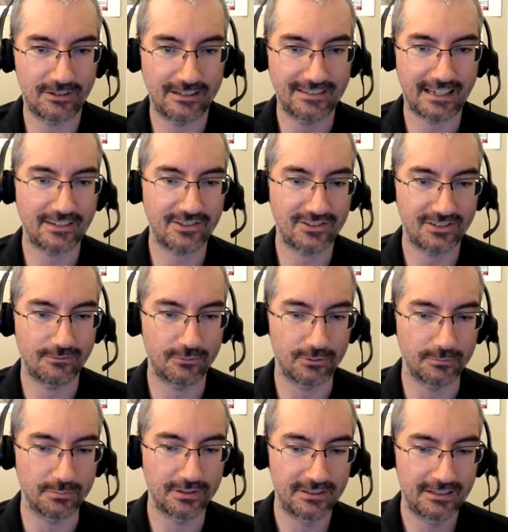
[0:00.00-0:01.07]
transaction
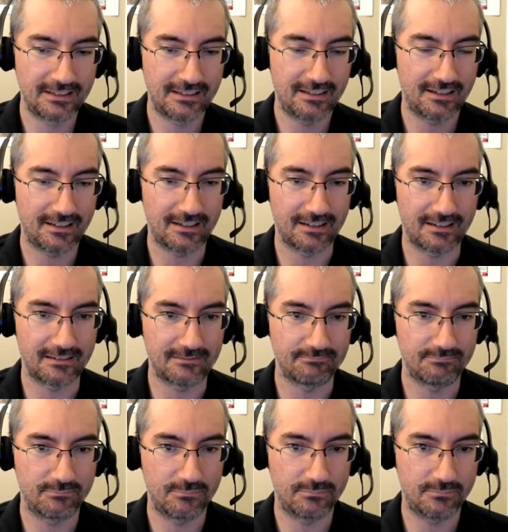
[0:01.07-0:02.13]
group
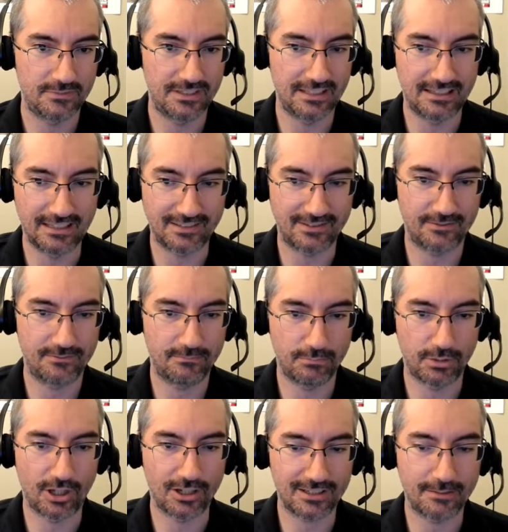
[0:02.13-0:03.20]
did this
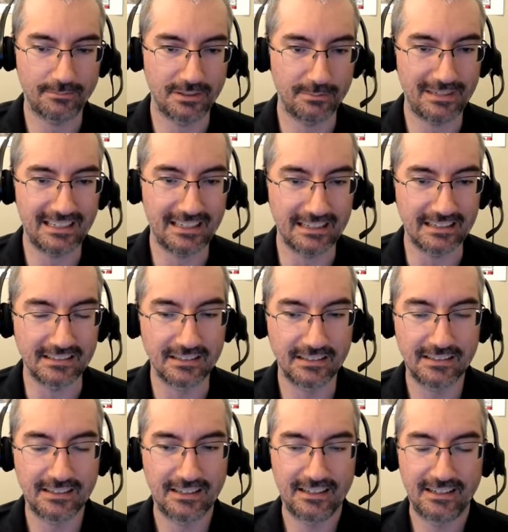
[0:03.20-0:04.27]
block come to be in.
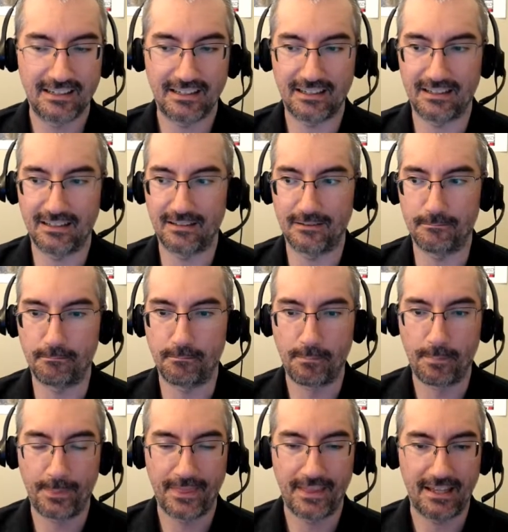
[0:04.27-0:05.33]
And
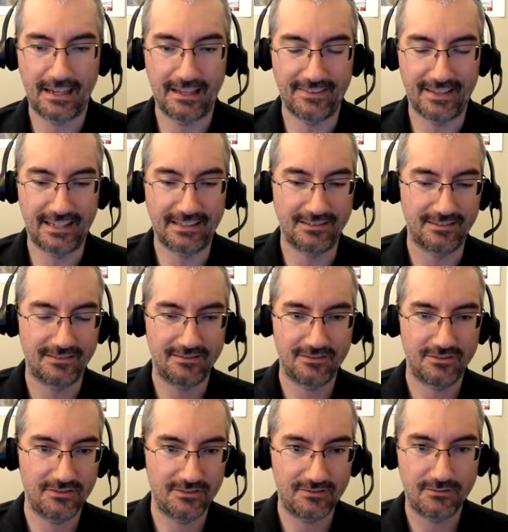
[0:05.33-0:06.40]
then
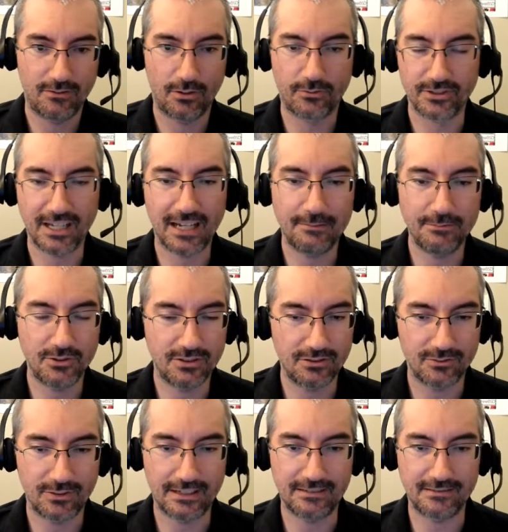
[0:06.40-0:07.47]
over time you can
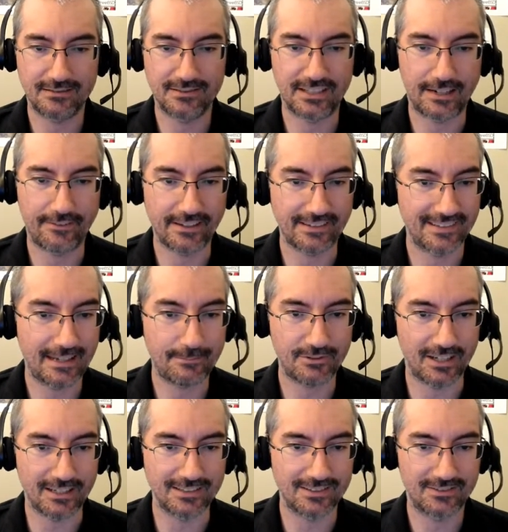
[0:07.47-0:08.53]
create ZFS
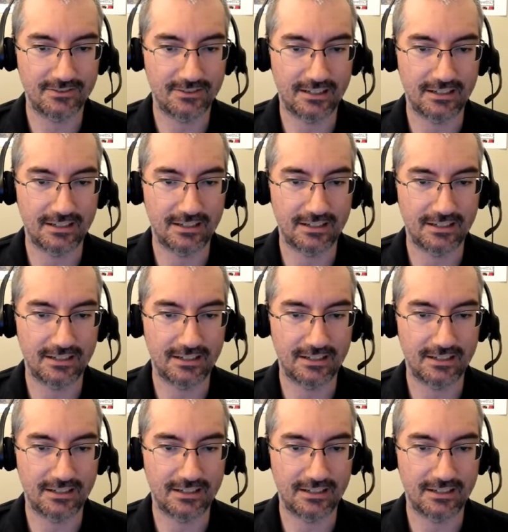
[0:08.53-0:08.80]
snapshots.